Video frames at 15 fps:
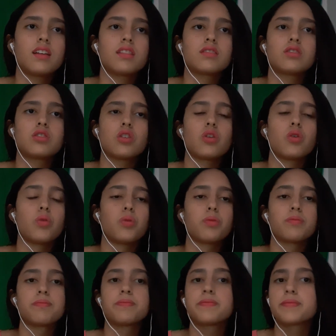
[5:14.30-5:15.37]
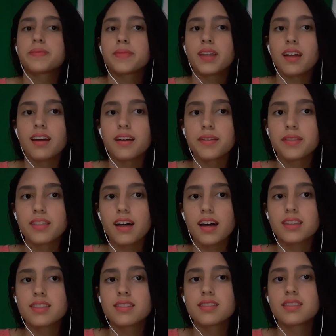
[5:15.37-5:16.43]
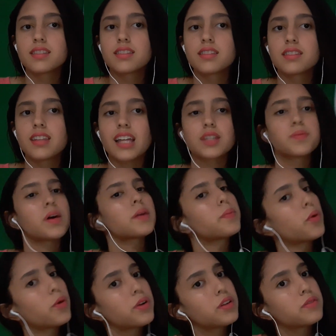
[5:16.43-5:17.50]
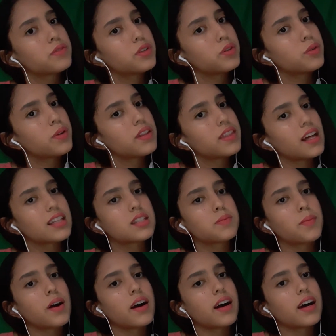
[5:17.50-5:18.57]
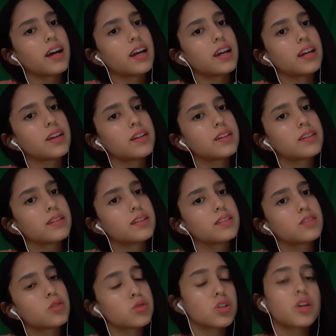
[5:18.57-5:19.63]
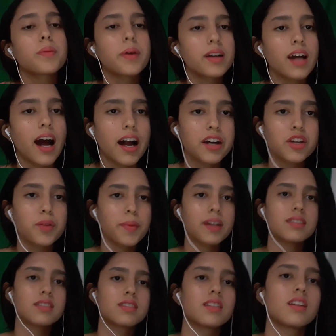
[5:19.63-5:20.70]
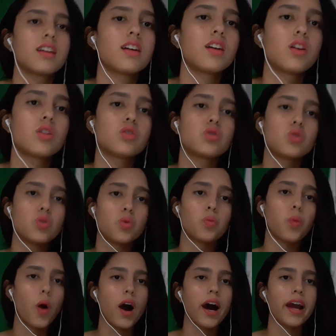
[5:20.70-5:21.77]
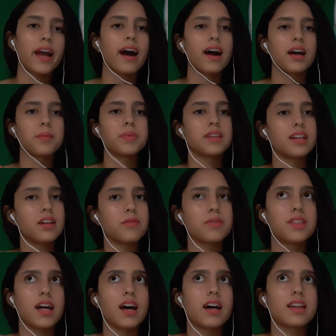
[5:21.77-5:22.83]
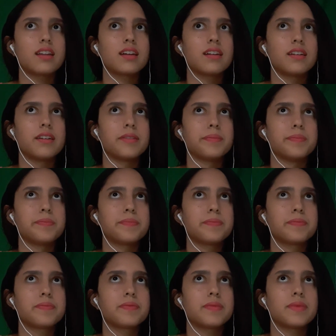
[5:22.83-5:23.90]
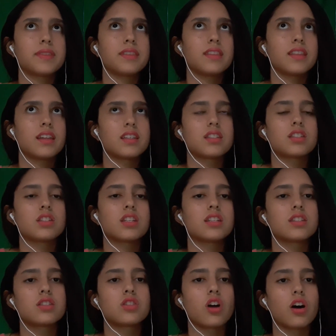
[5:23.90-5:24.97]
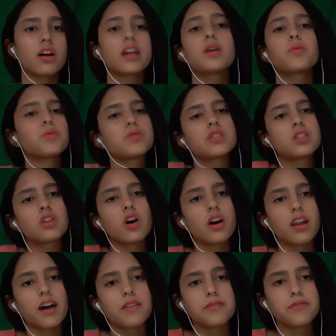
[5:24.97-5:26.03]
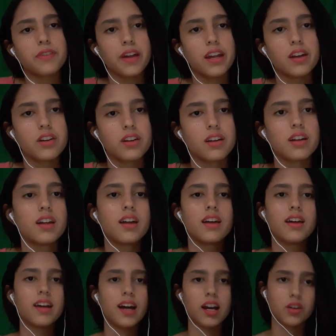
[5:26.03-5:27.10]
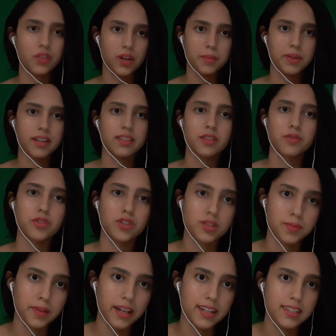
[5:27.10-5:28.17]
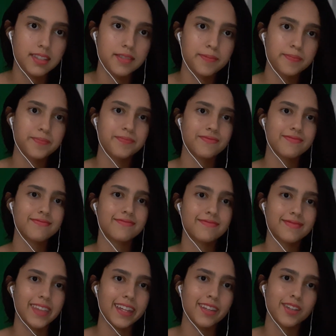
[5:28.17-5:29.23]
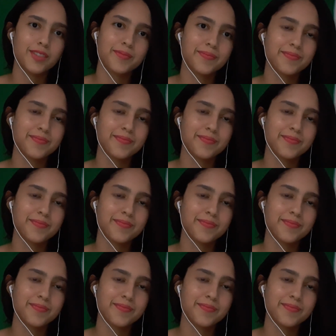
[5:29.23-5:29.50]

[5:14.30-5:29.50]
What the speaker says: So yeah, that's my point of view, and those are my arguments to why I believe that it was not a fair agreement in the first place. Thank you.